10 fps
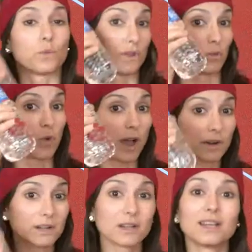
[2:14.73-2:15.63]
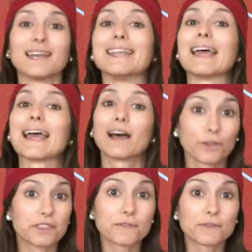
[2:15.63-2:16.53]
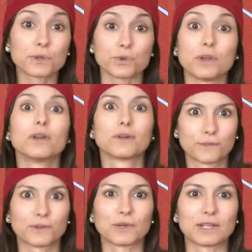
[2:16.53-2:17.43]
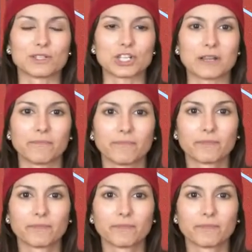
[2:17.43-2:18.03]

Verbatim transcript: with water and healthy food for energy.